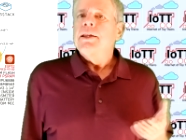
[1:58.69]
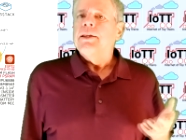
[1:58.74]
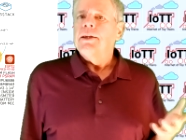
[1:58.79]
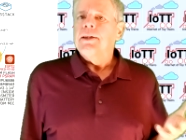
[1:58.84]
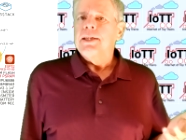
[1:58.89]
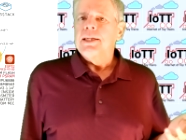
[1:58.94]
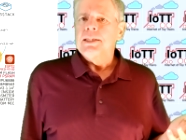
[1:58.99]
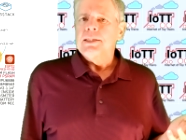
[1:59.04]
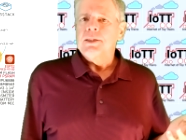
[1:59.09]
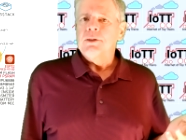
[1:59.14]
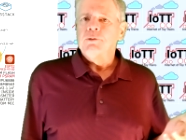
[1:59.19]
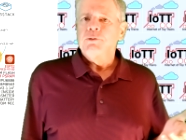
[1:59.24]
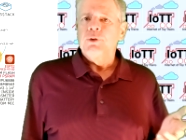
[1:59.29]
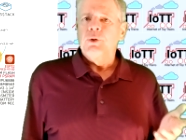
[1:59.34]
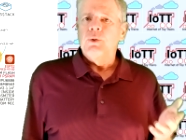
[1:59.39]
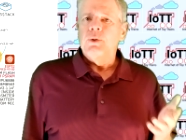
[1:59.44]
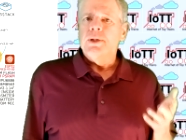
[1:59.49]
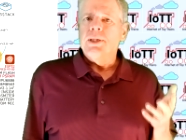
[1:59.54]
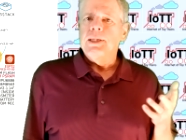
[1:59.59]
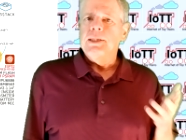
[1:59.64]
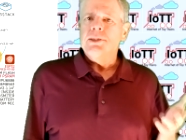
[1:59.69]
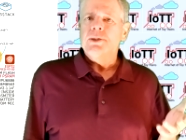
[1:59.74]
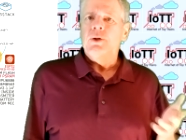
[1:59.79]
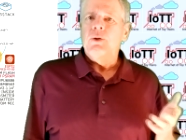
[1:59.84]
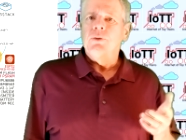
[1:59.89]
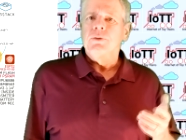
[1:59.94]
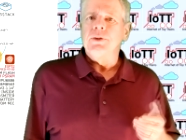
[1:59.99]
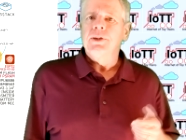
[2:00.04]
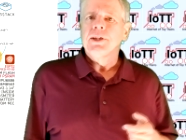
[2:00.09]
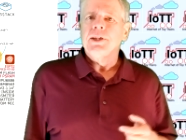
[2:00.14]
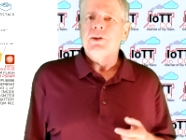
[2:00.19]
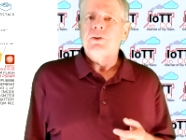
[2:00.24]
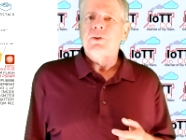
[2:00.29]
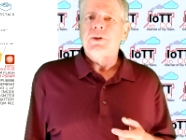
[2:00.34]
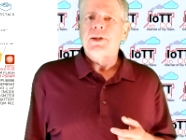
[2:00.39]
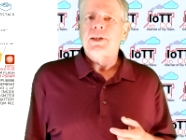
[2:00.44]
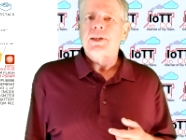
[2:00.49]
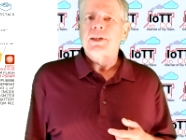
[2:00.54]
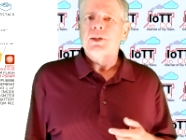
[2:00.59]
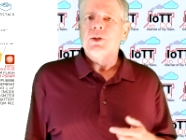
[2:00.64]
The reason for
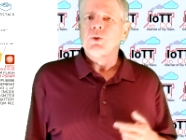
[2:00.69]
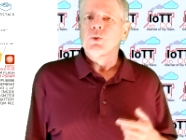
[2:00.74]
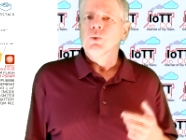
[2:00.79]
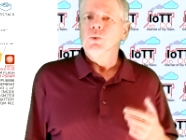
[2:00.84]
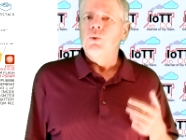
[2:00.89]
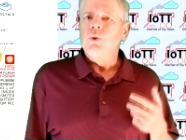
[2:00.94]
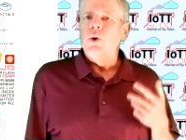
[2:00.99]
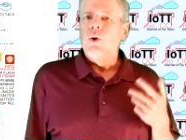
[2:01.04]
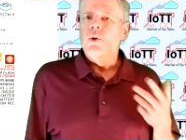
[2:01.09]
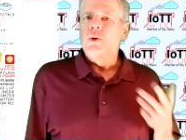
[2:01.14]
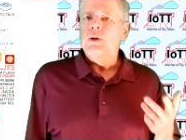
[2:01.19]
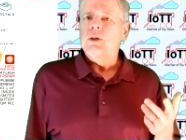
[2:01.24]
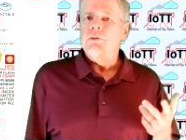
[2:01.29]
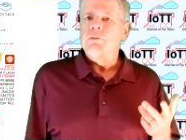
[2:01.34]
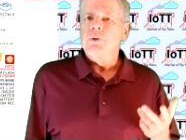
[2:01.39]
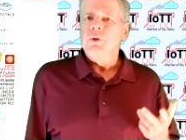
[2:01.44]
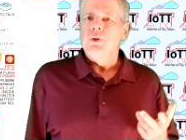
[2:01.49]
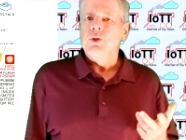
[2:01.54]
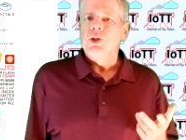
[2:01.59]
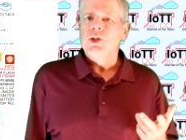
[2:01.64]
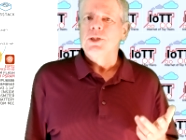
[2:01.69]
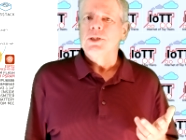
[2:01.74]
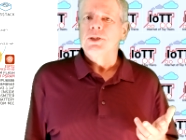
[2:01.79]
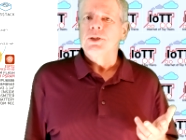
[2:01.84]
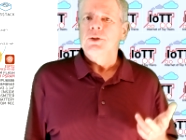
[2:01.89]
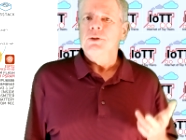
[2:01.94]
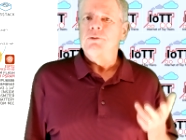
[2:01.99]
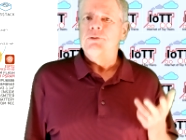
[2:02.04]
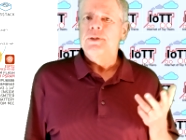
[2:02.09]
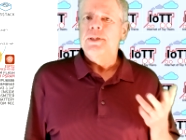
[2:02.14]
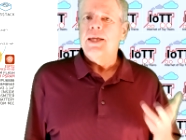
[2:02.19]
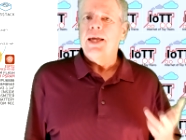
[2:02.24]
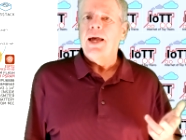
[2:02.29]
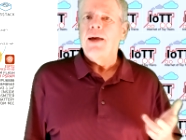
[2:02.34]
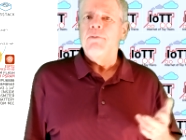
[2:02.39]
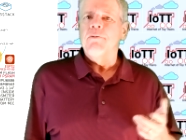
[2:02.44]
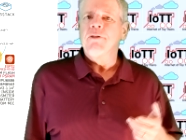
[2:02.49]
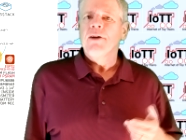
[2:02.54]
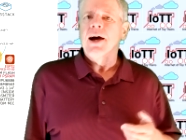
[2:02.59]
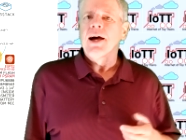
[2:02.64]
discontinuing the two older versions of the
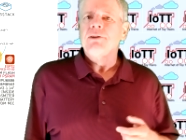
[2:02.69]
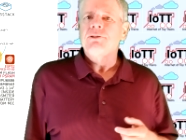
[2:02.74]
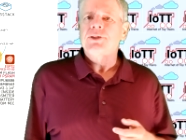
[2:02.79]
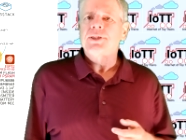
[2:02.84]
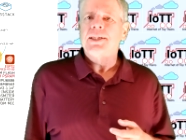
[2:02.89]
M5